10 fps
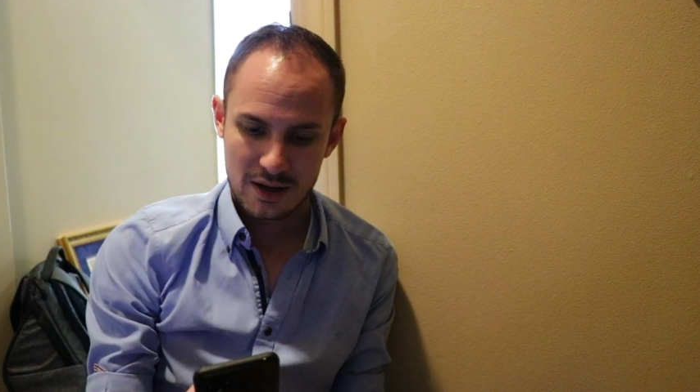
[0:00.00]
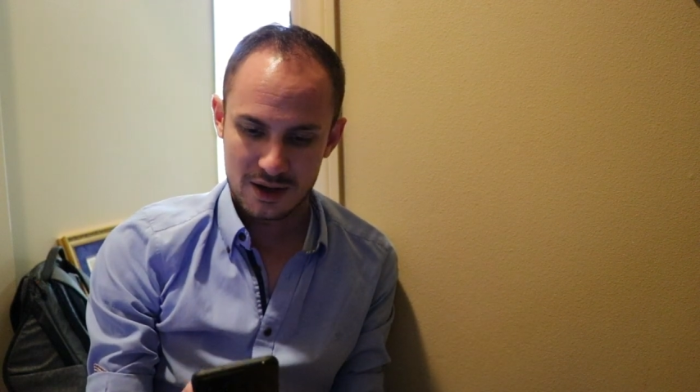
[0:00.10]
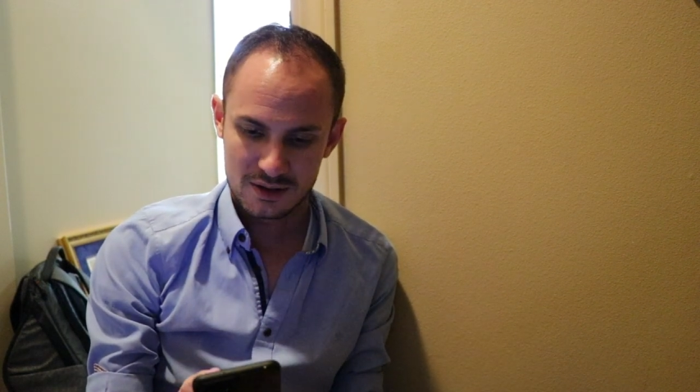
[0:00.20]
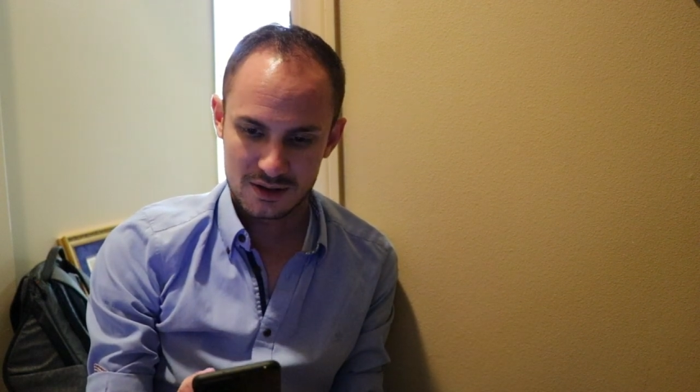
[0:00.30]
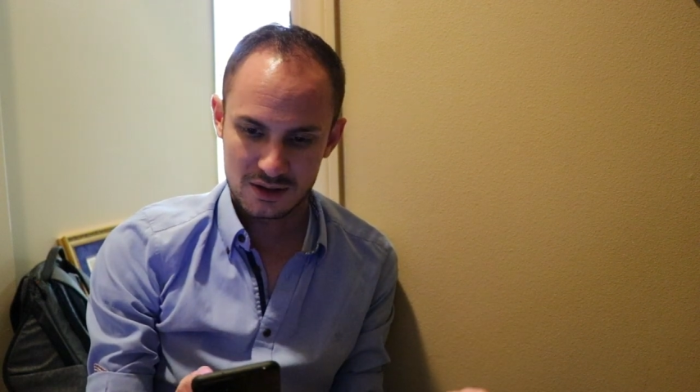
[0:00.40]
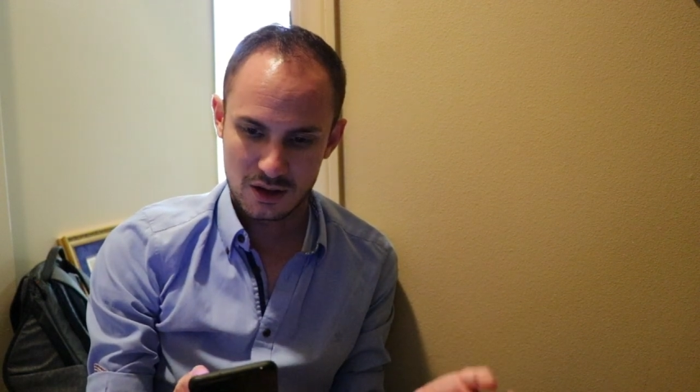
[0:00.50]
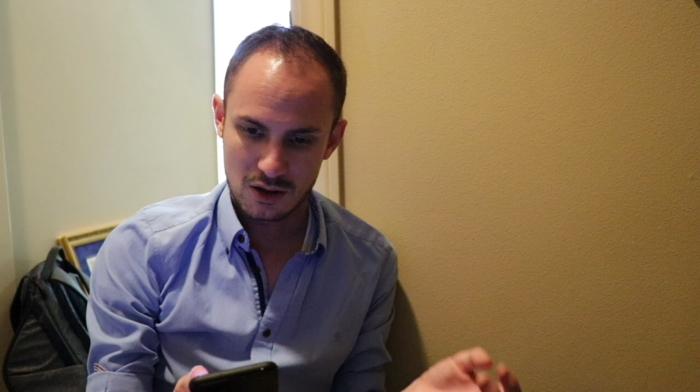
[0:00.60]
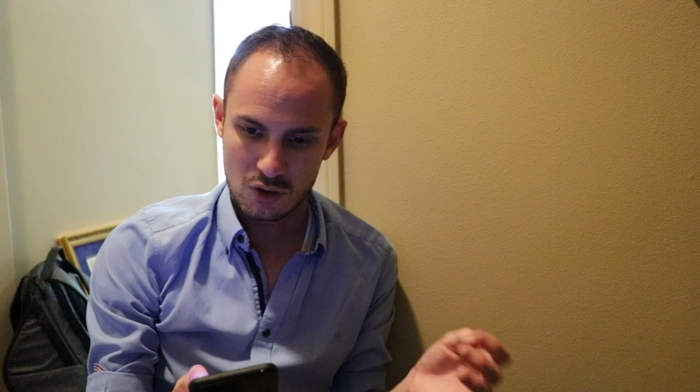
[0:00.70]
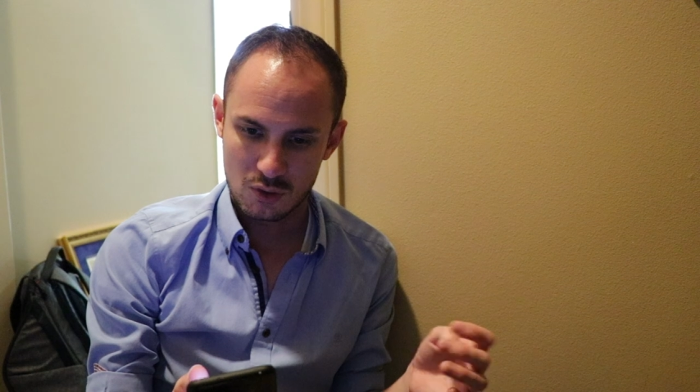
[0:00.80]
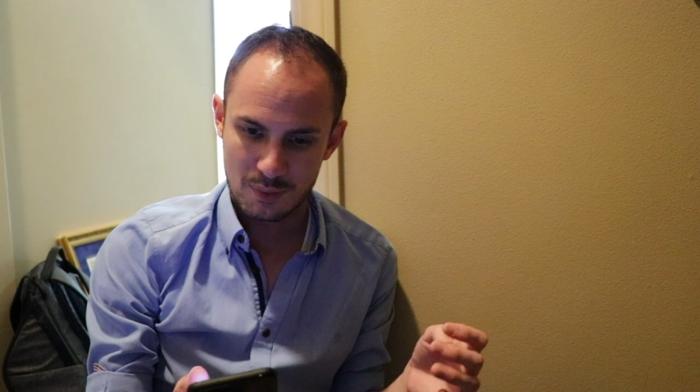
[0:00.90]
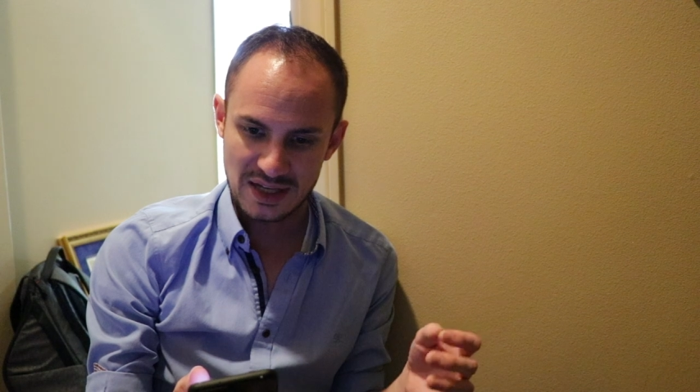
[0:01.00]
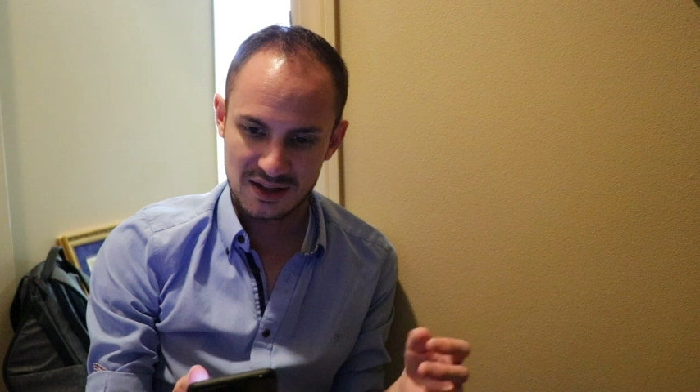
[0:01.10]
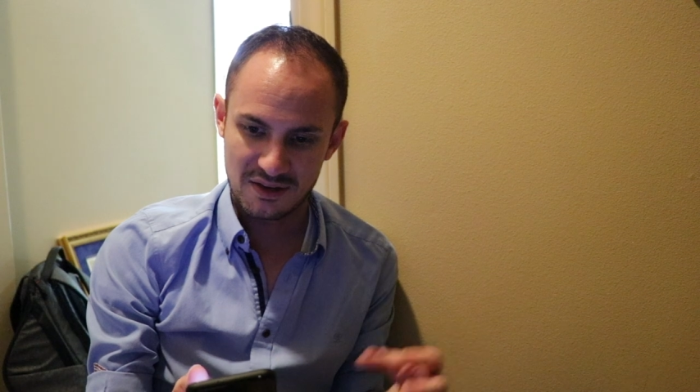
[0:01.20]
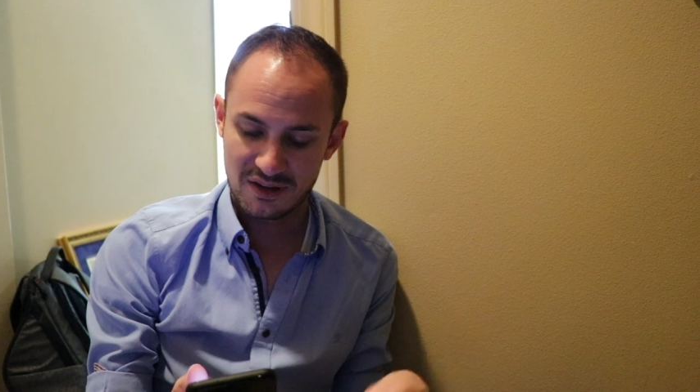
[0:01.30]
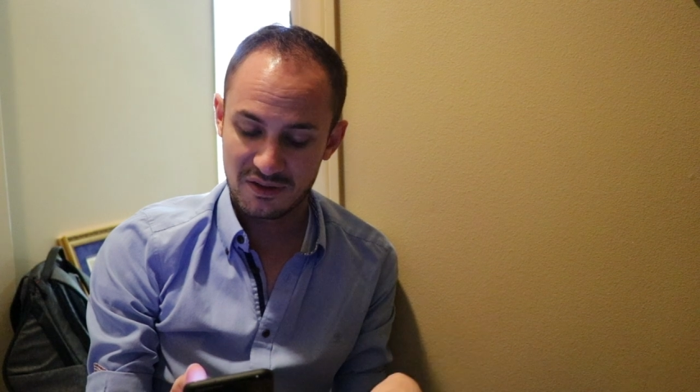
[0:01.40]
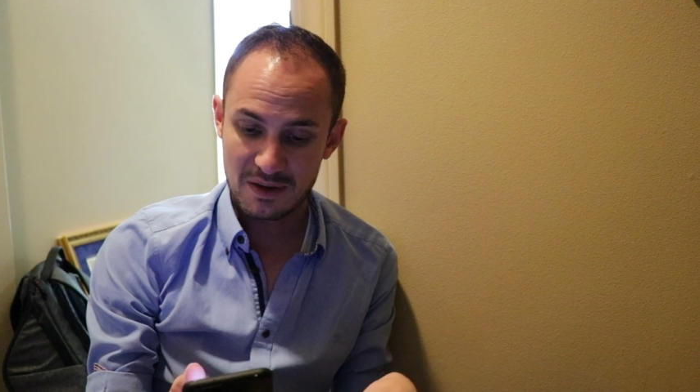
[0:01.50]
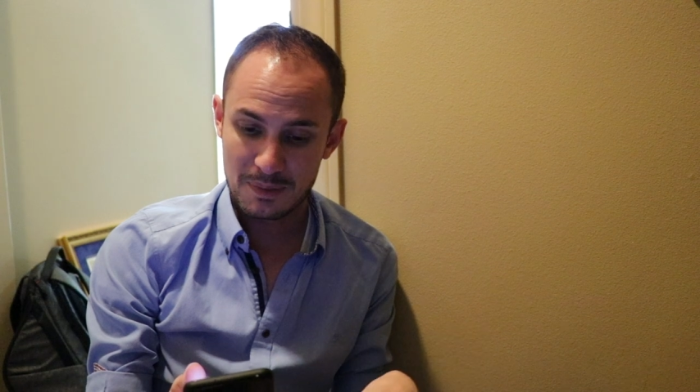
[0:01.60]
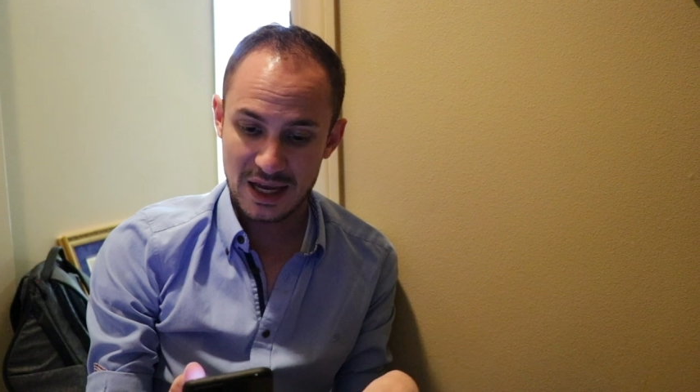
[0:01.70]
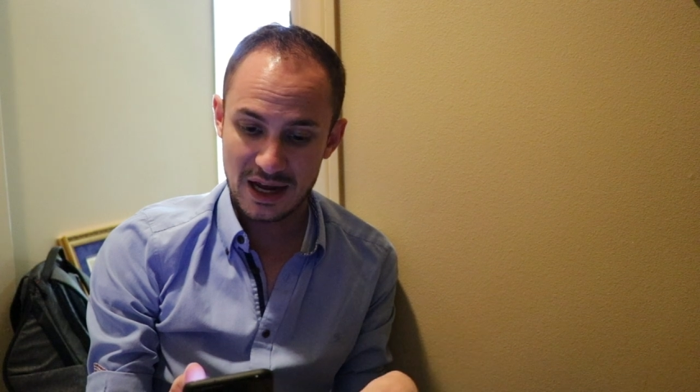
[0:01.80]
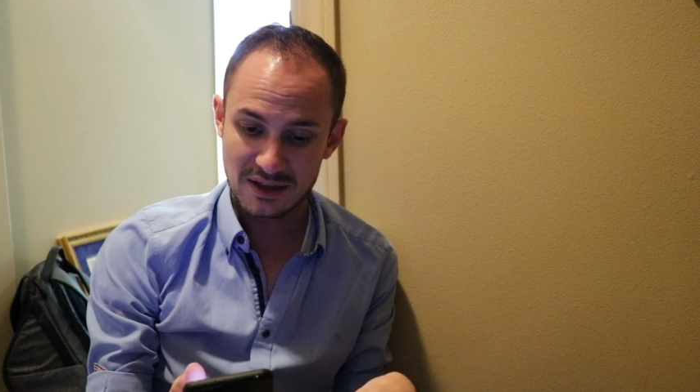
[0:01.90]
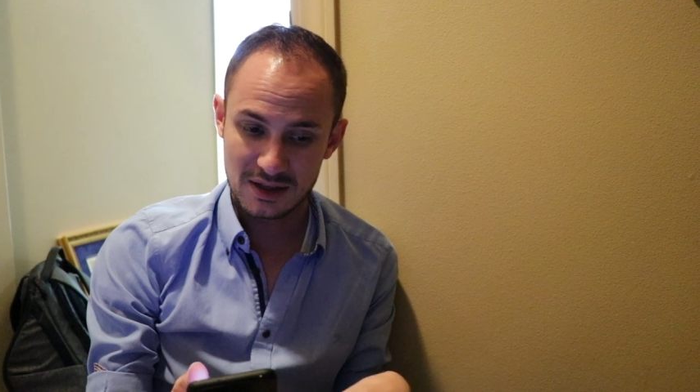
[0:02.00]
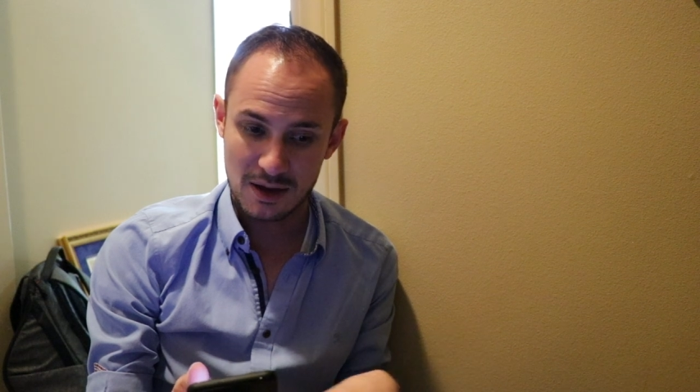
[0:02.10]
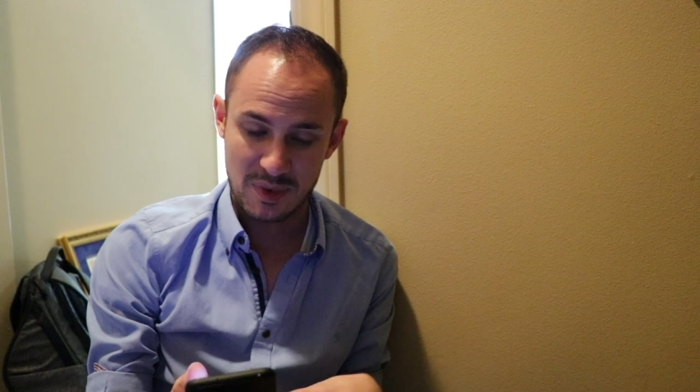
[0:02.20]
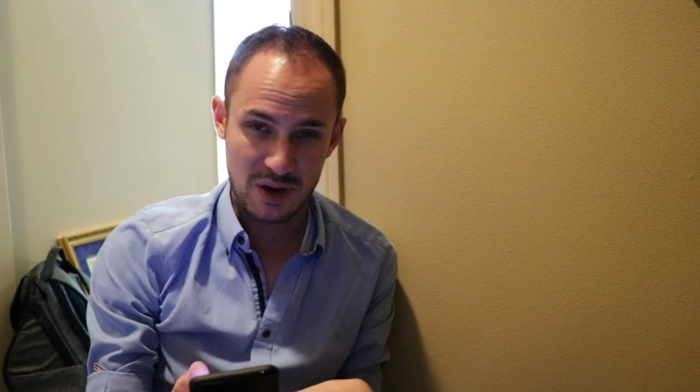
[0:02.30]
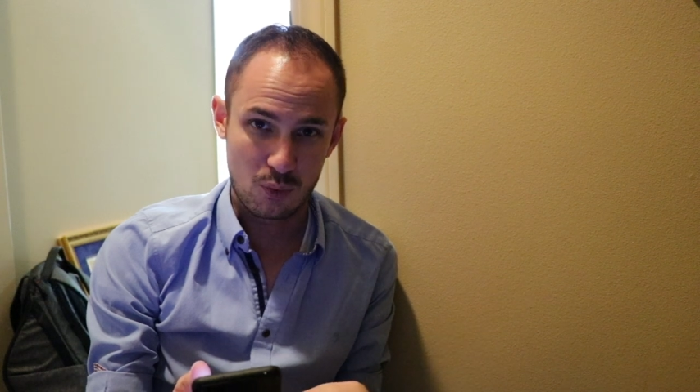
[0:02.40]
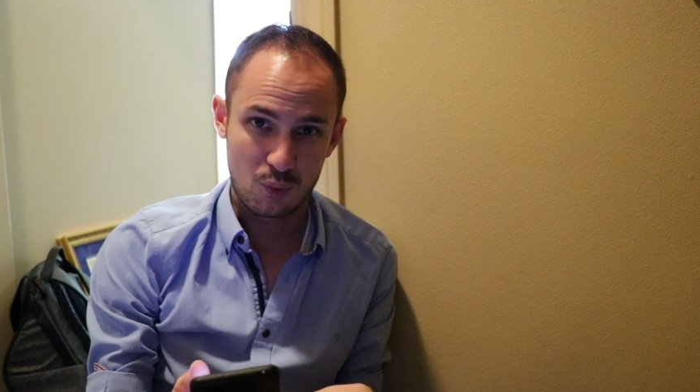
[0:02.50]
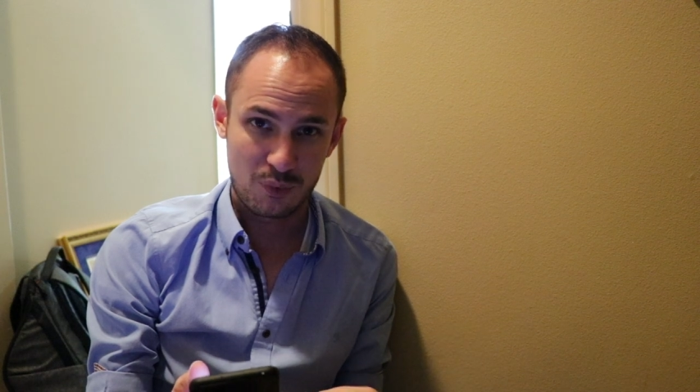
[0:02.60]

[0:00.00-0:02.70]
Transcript: And so basically if the VPN's up, it